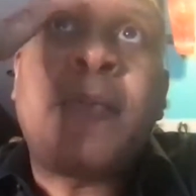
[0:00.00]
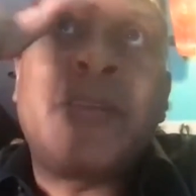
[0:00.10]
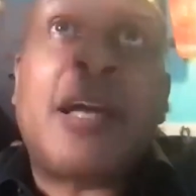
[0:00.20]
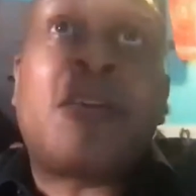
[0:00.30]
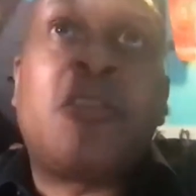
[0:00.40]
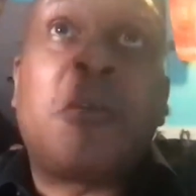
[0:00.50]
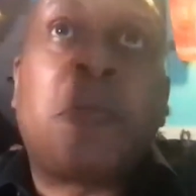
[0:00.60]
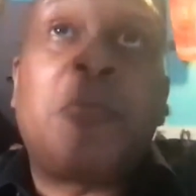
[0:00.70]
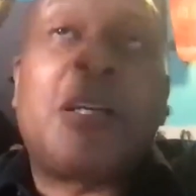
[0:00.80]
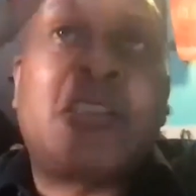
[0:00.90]
going to
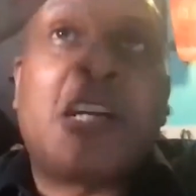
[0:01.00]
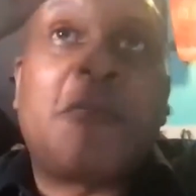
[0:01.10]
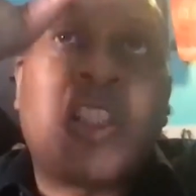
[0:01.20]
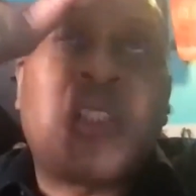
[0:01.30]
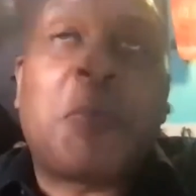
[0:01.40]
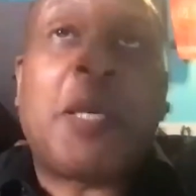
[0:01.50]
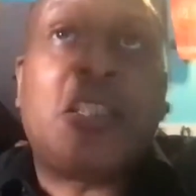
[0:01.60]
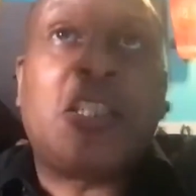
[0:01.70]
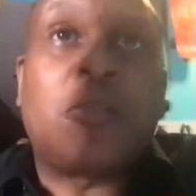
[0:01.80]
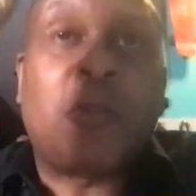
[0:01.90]
put myself in
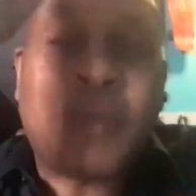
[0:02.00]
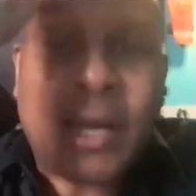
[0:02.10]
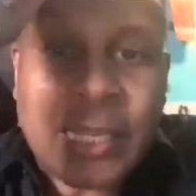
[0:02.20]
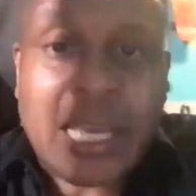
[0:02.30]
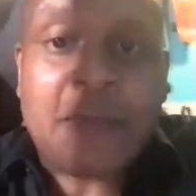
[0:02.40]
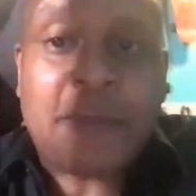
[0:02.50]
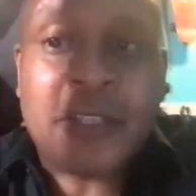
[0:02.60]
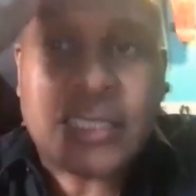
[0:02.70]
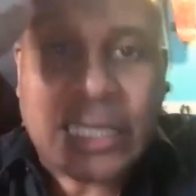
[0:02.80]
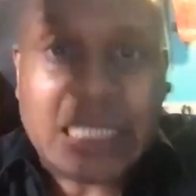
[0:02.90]
spaces where my life
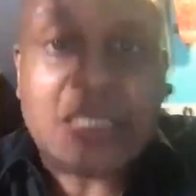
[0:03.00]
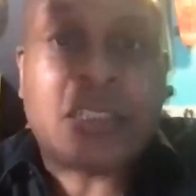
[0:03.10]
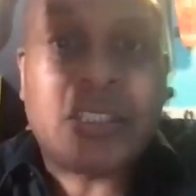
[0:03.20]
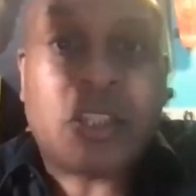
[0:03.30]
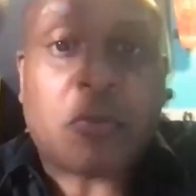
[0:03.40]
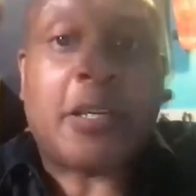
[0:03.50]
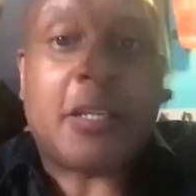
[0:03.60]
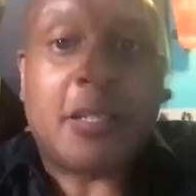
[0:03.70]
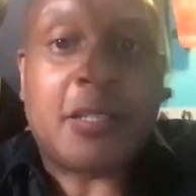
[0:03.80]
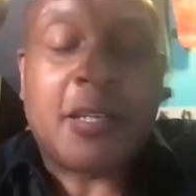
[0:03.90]
is instantly
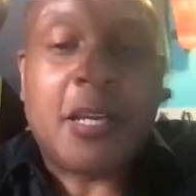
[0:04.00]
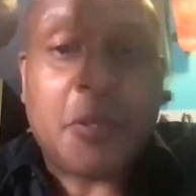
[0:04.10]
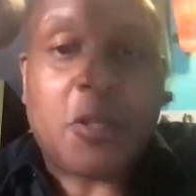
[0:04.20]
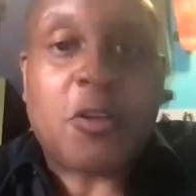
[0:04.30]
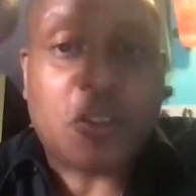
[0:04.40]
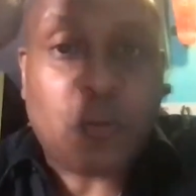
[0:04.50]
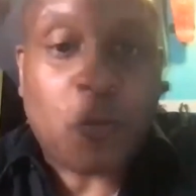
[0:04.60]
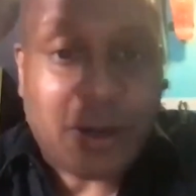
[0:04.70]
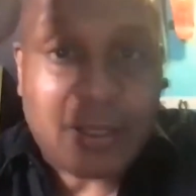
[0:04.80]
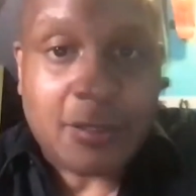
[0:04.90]
threatened because of
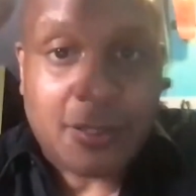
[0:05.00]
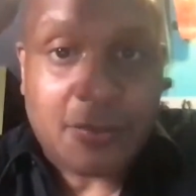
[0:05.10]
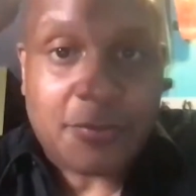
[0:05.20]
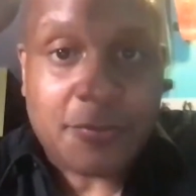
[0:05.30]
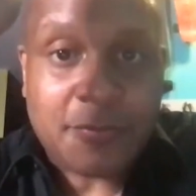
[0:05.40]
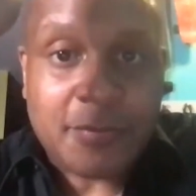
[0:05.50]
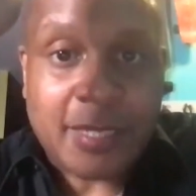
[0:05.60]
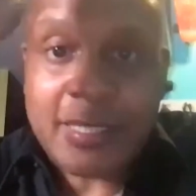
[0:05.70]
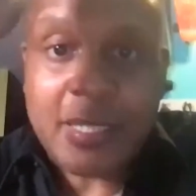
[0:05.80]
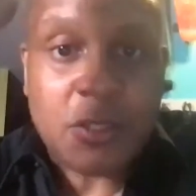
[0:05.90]
where I live.
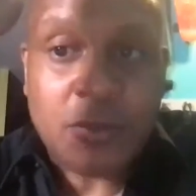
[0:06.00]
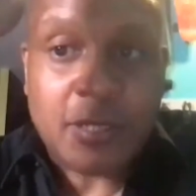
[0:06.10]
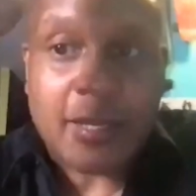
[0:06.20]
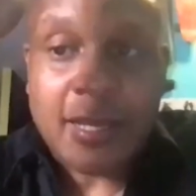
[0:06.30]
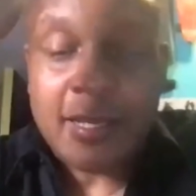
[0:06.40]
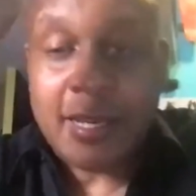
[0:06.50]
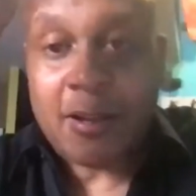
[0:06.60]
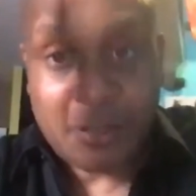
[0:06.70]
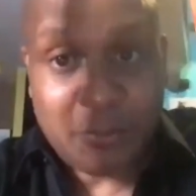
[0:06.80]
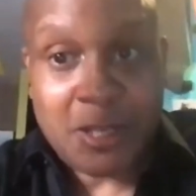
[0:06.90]
I can't do that.
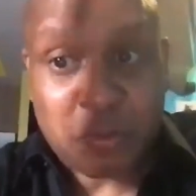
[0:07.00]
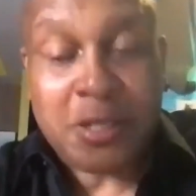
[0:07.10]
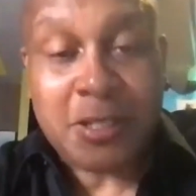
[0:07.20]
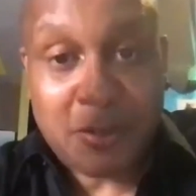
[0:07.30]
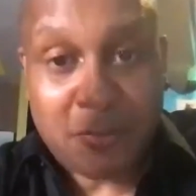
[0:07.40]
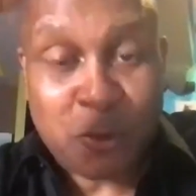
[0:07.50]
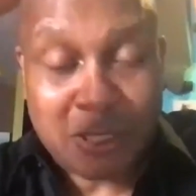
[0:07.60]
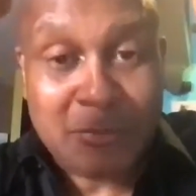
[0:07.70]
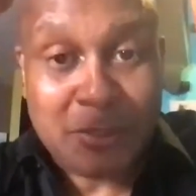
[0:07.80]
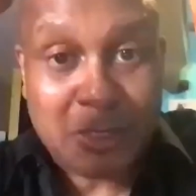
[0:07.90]
Now, am I threatened, of
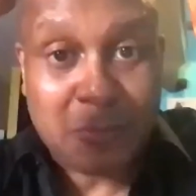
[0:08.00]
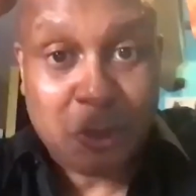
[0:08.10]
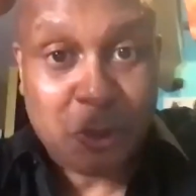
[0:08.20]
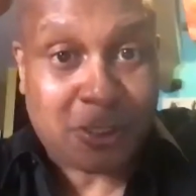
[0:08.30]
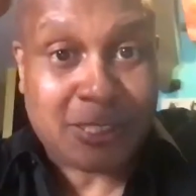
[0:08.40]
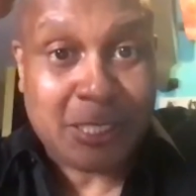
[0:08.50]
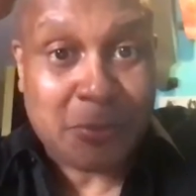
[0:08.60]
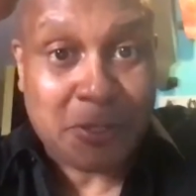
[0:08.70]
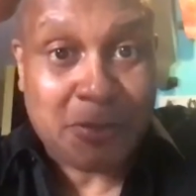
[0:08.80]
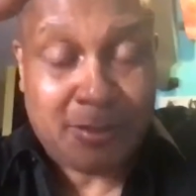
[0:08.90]
course, living in New York City,
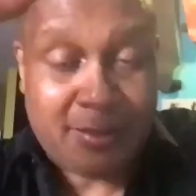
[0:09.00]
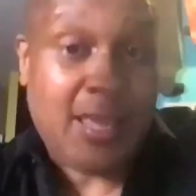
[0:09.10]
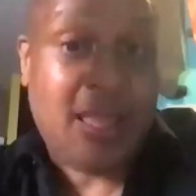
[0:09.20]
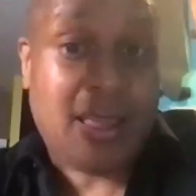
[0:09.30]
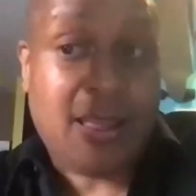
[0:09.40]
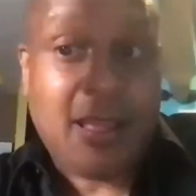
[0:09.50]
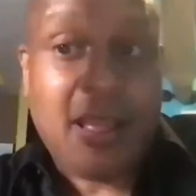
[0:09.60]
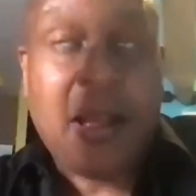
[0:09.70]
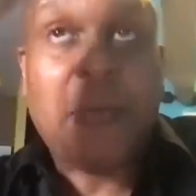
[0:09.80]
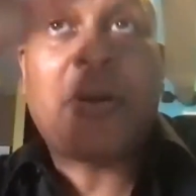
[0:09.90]
period? Yeah. But